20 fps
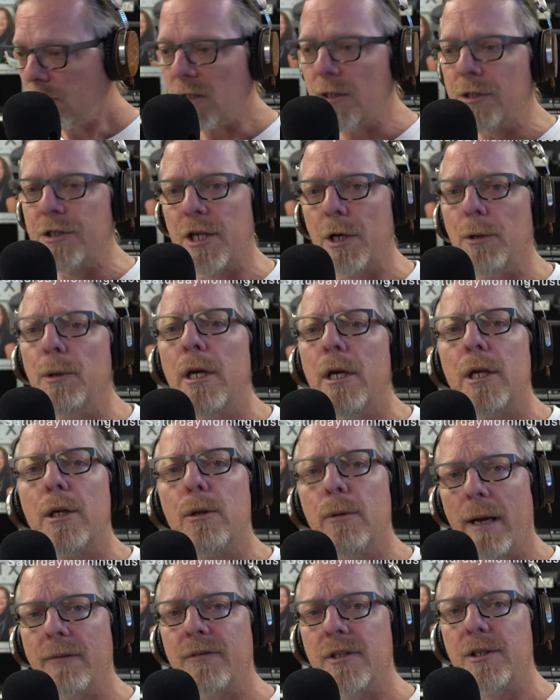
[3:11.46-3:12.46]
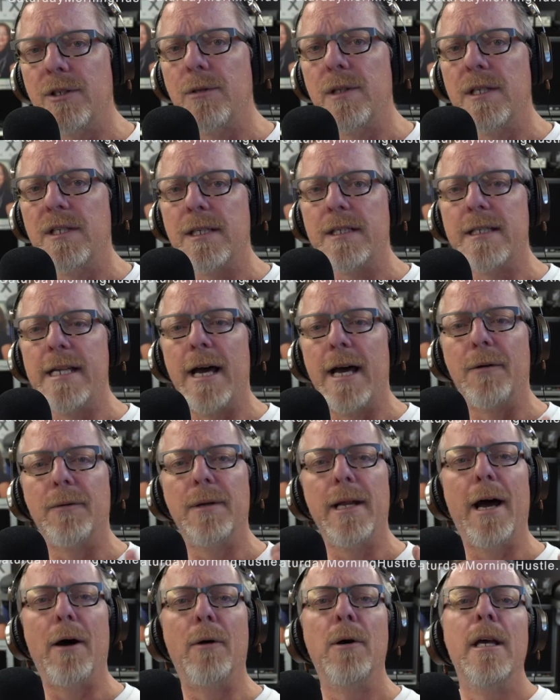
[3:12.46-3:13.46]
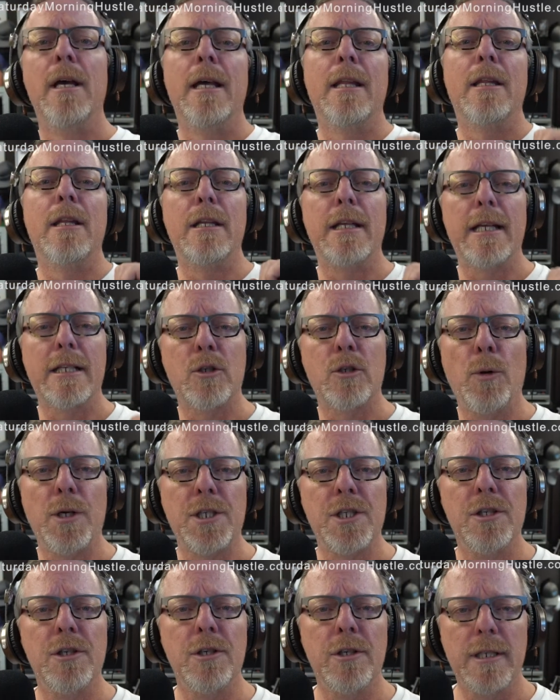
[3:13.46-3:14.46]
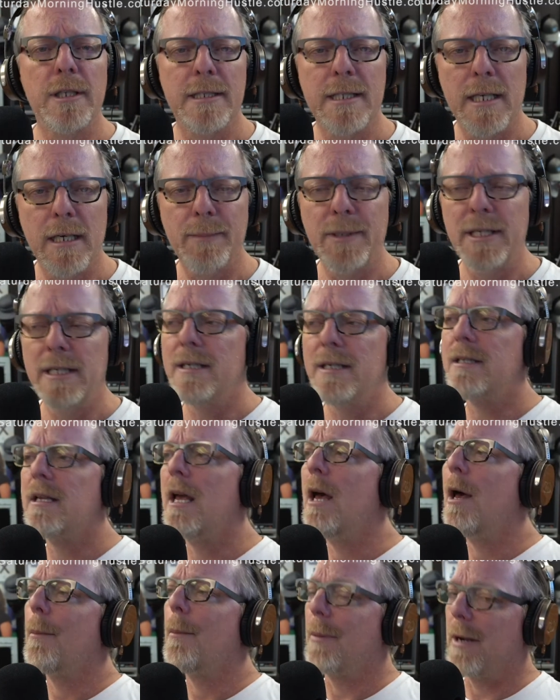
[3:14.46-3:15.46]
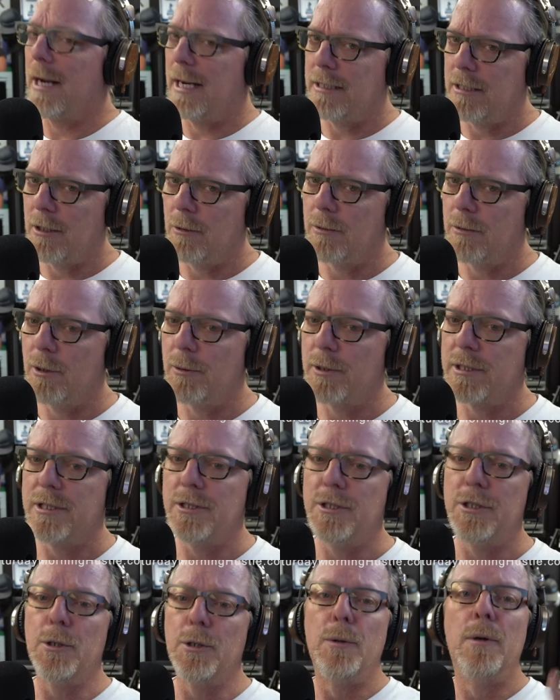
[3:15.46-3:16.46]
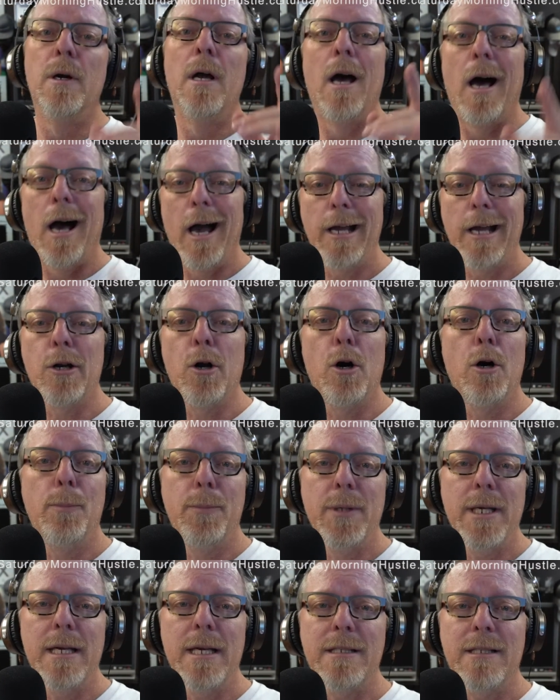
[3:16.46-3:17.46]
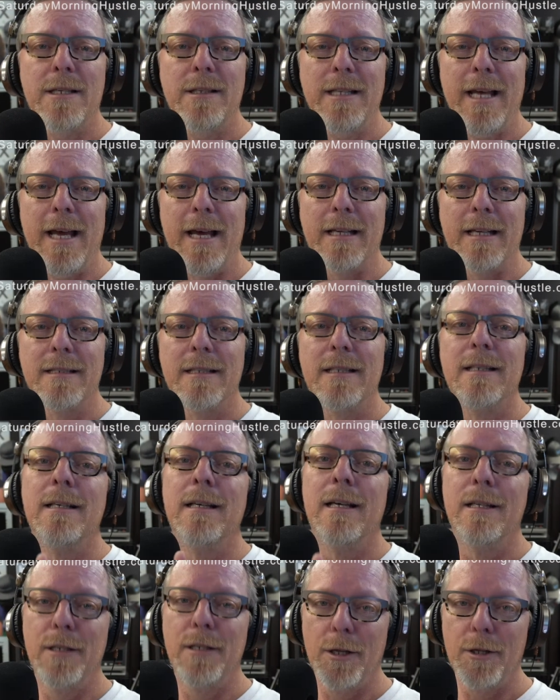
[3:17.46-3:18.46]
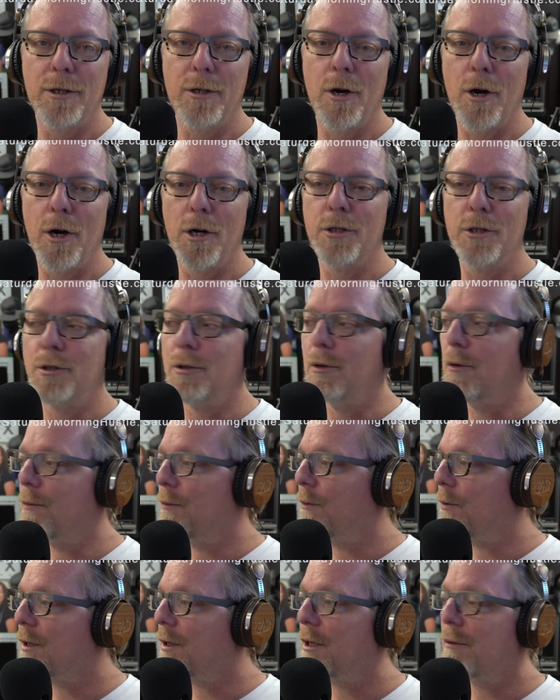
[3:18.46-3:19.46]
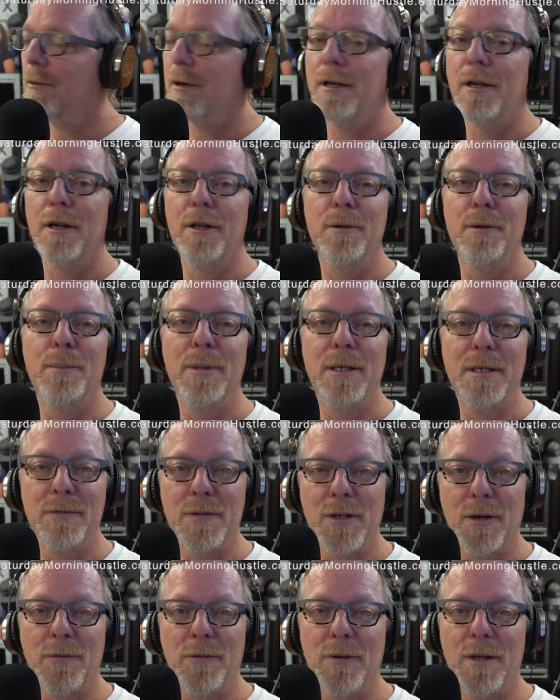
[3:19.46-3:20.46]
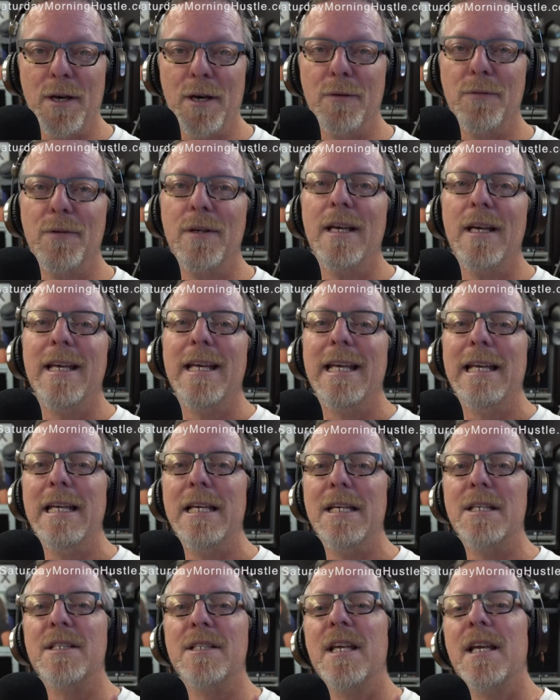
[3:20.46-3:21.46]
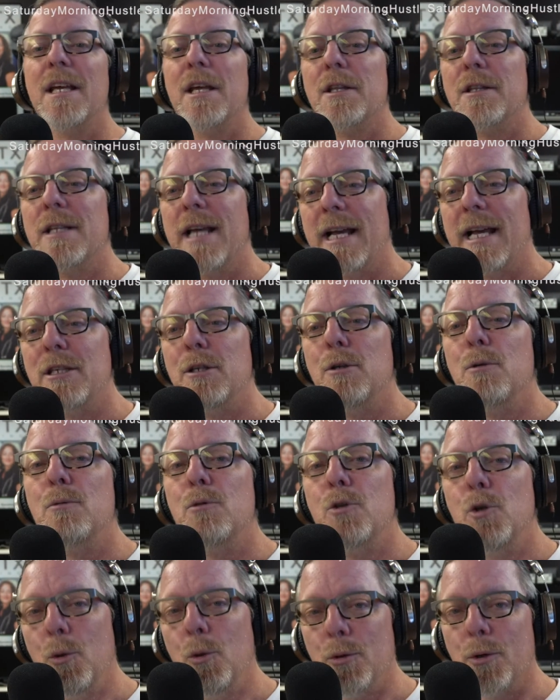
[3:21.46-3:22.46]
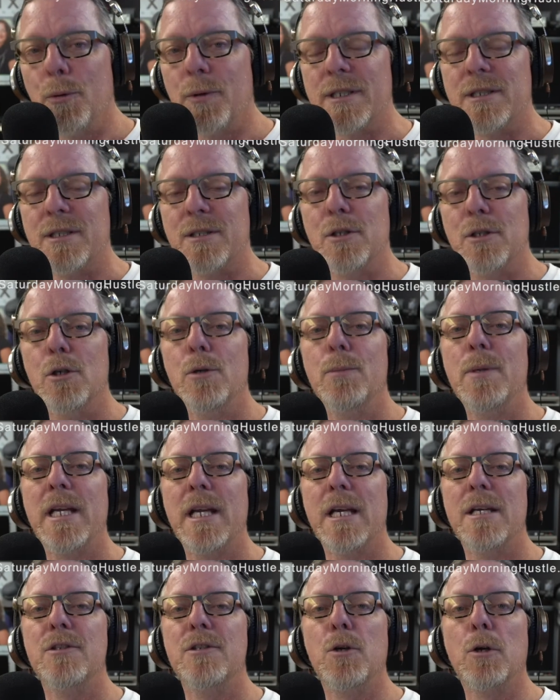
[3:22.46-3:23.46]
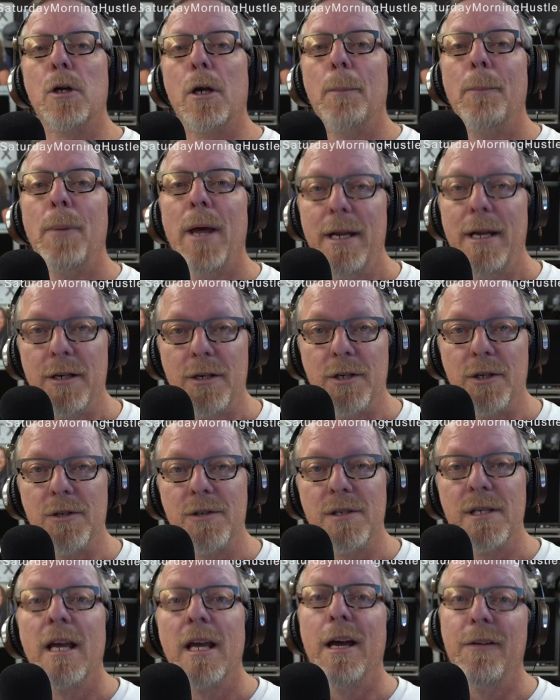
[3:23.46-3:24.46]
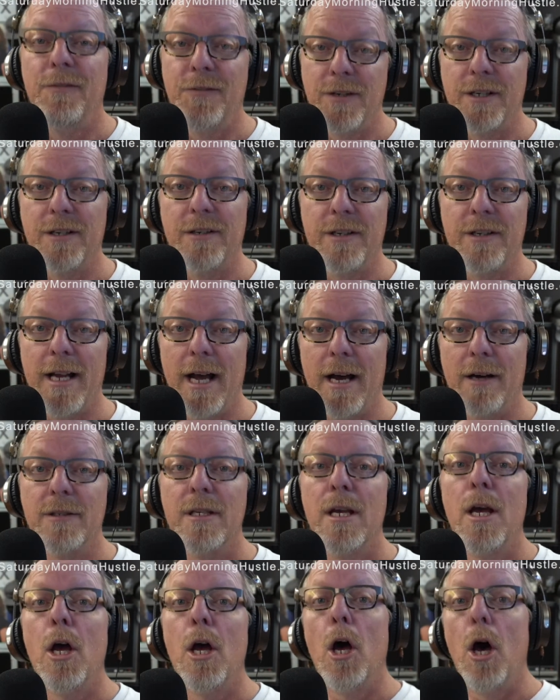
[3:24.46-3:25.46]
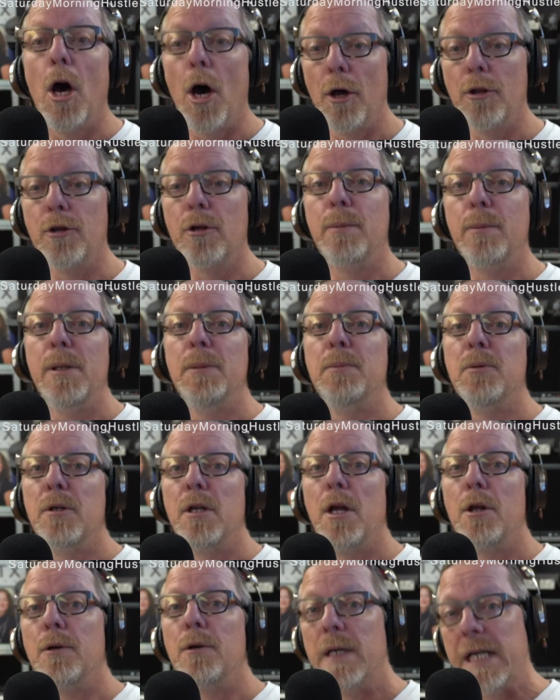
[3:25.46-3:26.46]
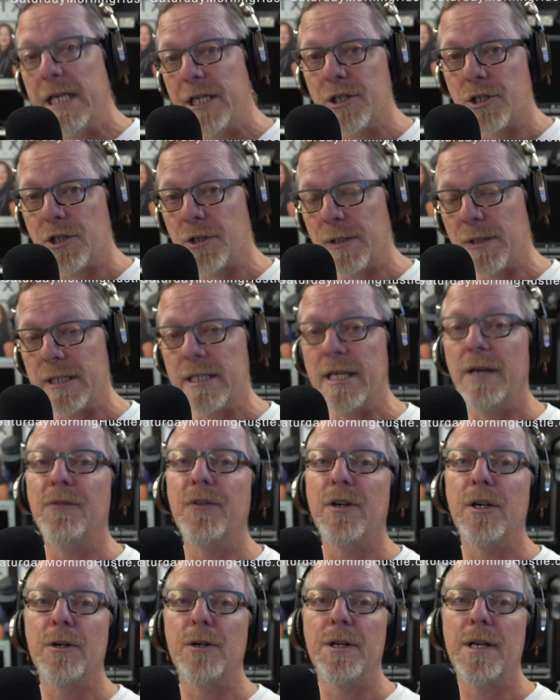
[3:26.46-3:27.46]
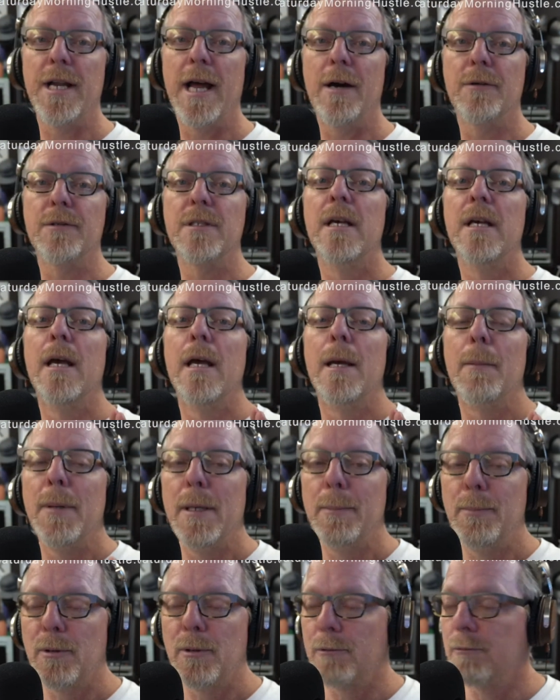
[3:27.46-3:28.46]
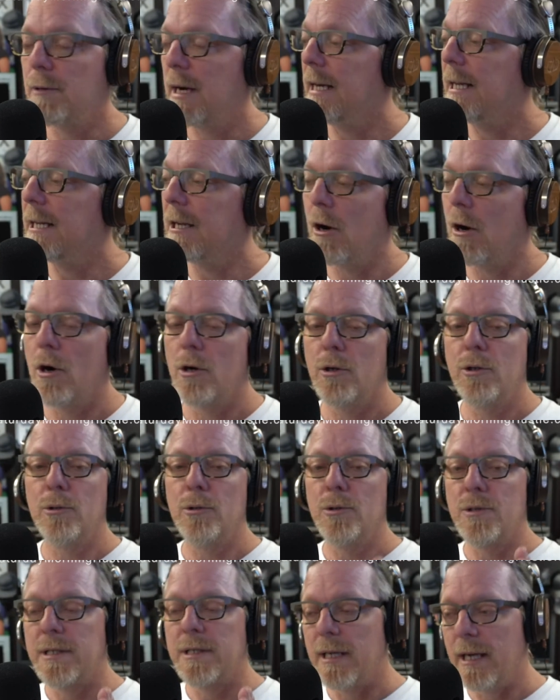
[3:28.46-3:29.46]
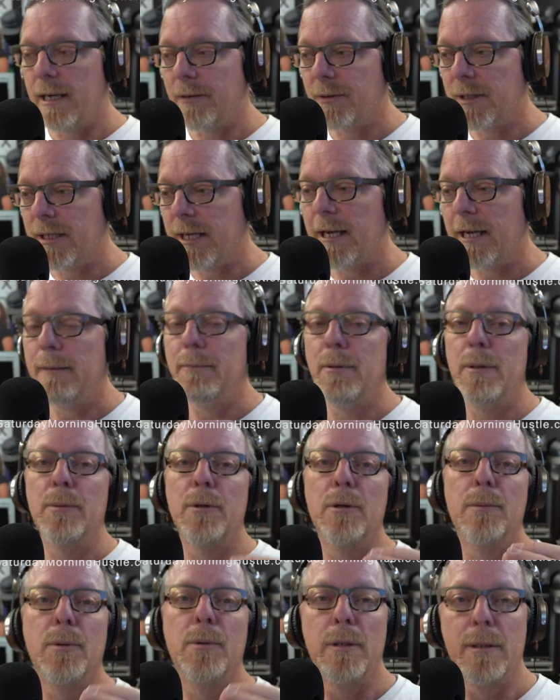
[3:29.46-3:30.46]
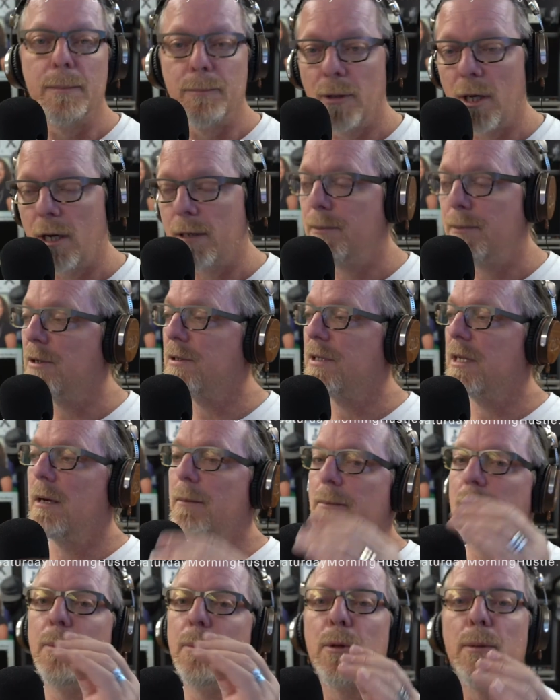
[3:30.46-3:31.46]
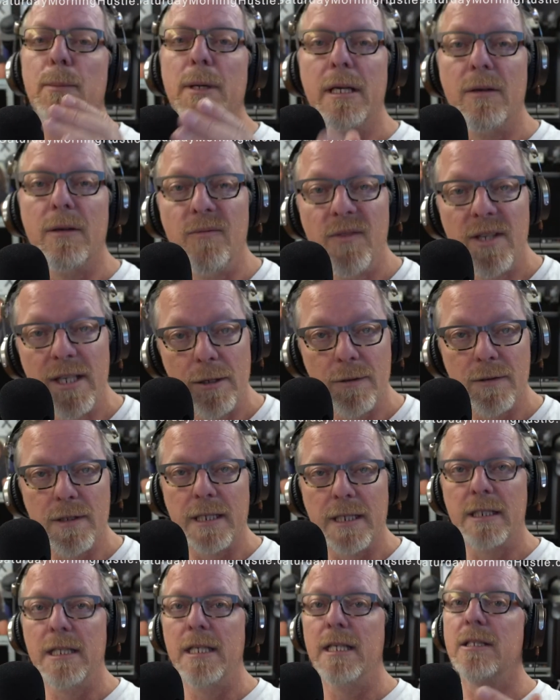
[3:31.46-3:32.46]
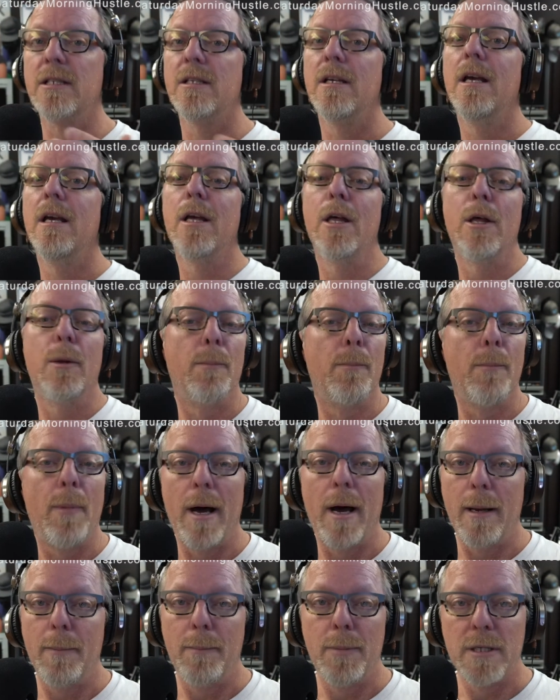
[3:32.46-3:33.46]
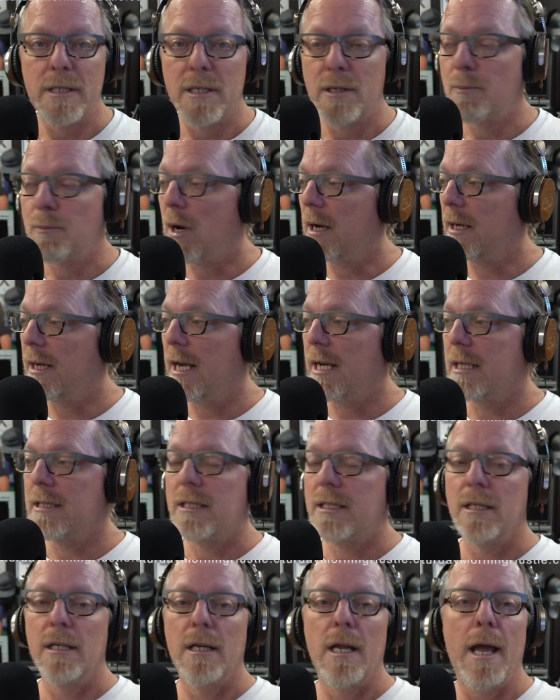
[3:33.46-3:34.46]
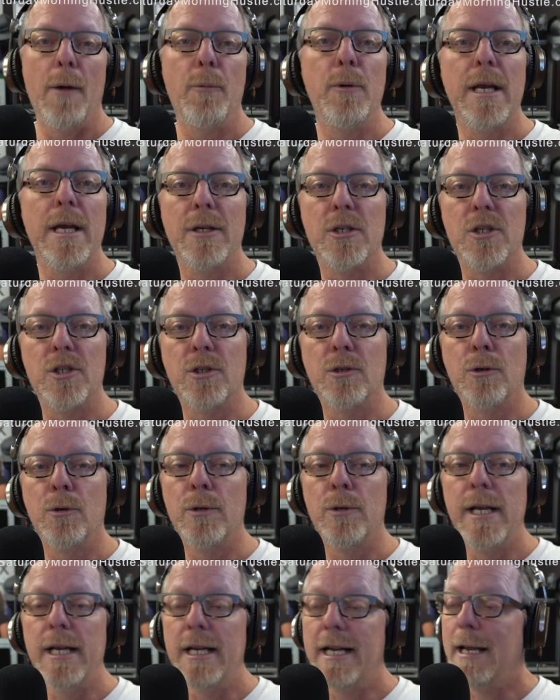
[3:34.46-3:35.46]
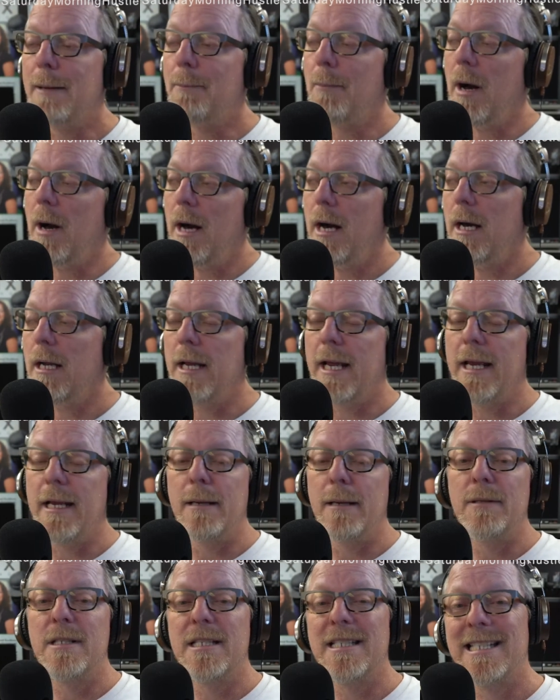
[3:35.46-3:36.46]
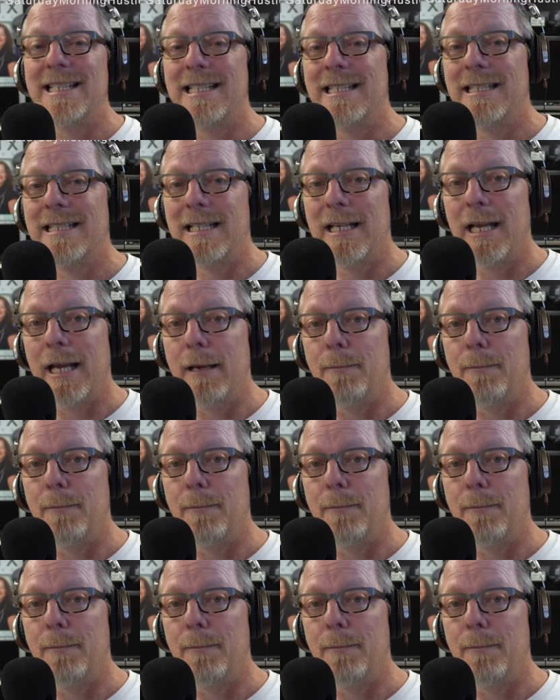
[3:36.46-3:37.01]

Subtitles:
So you have to do these things now. Now, the next question you're going to tell me is, but I don't know what to do. I call BS on that. Another hard truth for you, another bit of tough love, is that you do know what to do because your competitors have figured it out. Other people in other industries have figured it out. People are writing articles every day. People are putting blog posts up. People are making videos like this. My business podcast, we had to create a podcast